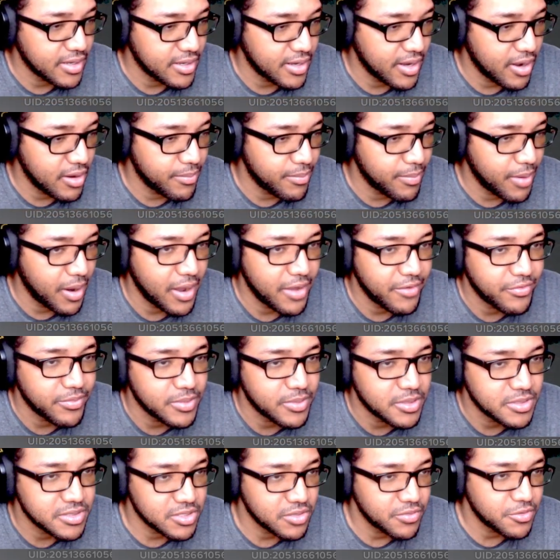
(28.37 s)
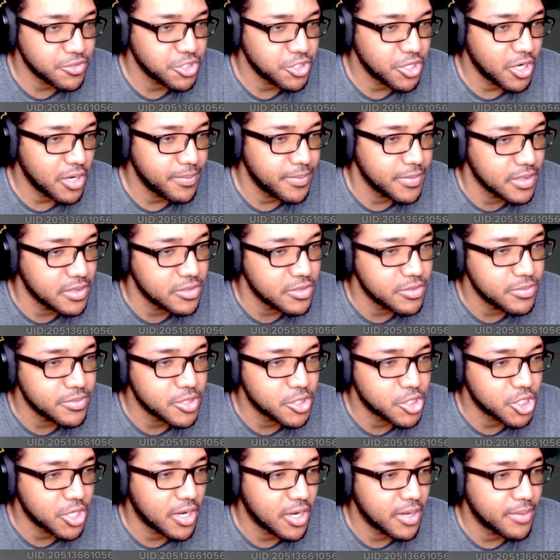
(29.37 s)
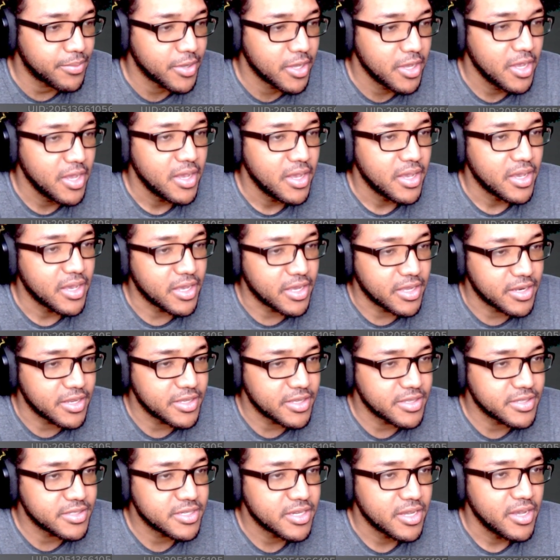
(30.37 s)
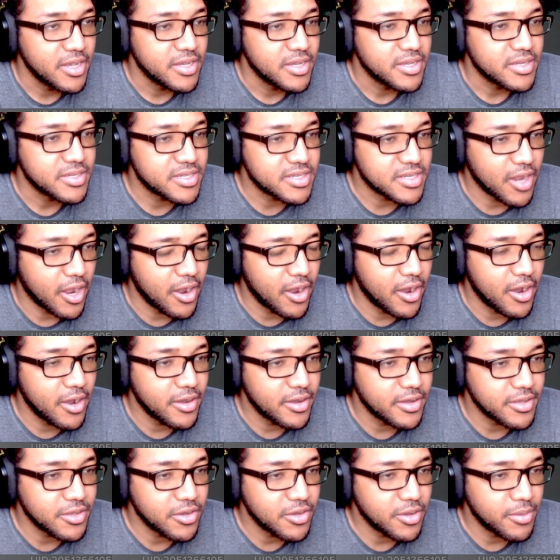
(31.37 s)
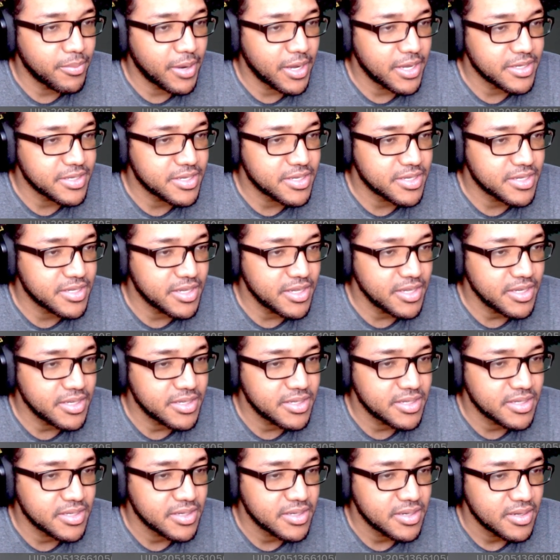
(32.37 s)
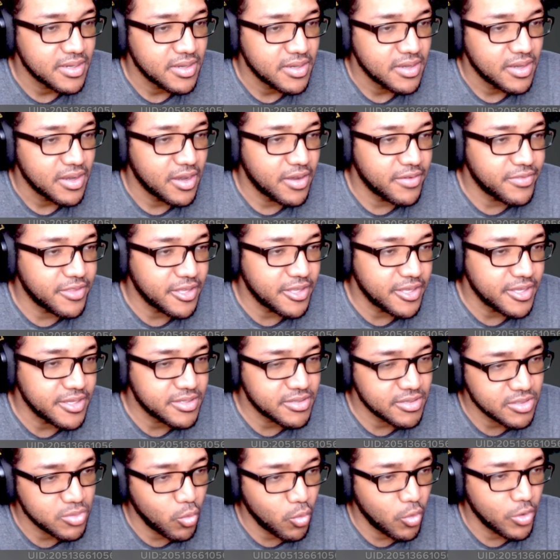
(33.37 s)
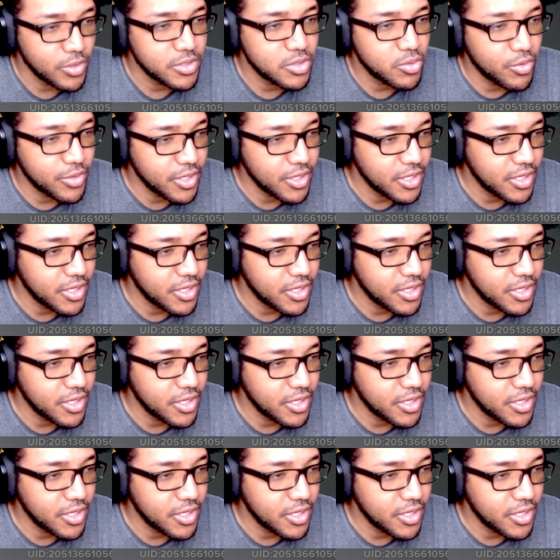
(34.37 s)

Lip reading: now buy from the silver shop and the Lumia shop. It is you could buy 6 of these. So it's 120